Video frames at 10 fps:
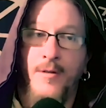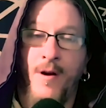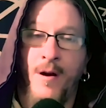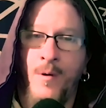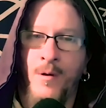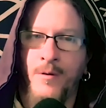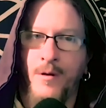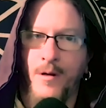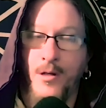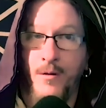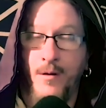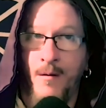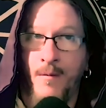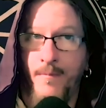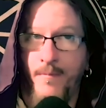very well, he should, you
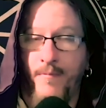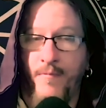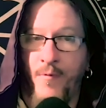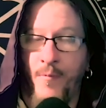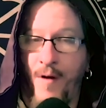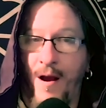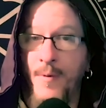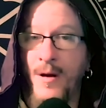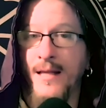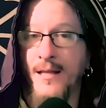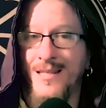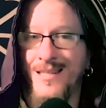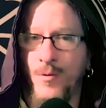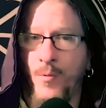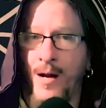know, for anybody that
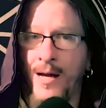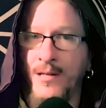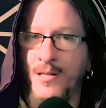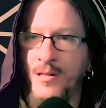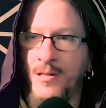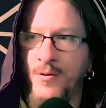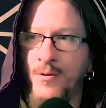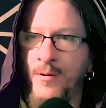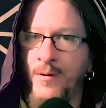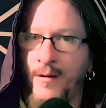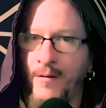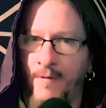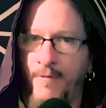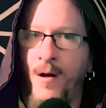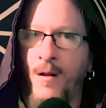listens to what I listen to and, and,
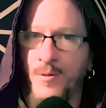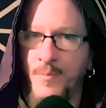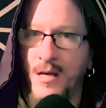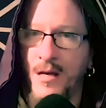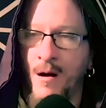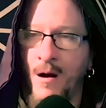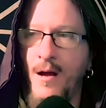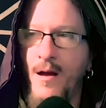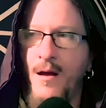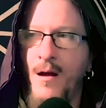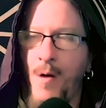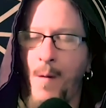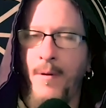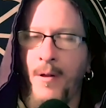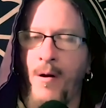and follows me here
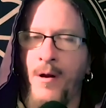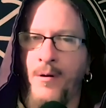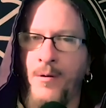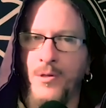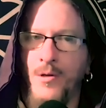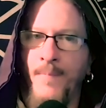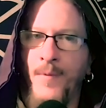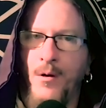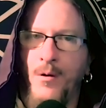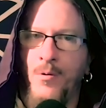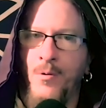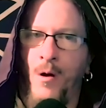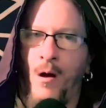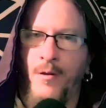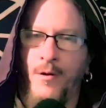probably already knows who
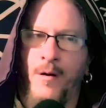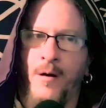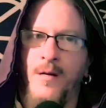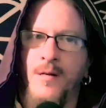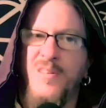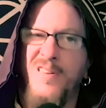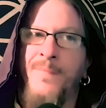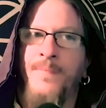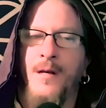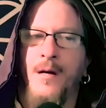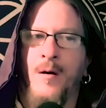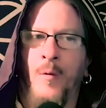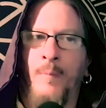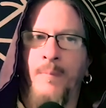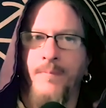Arith Härger is.
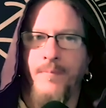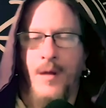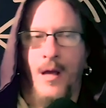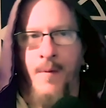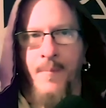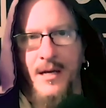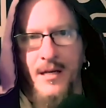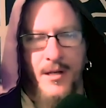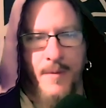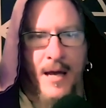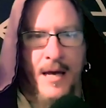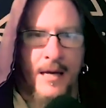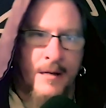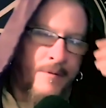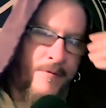Um, uh, but he is a
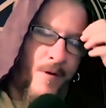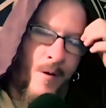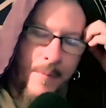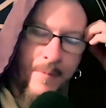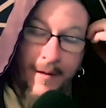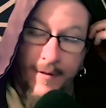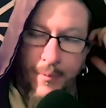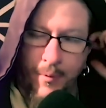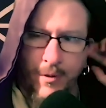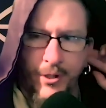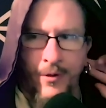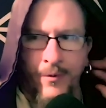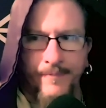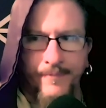pagan from, I believe it's Portugal,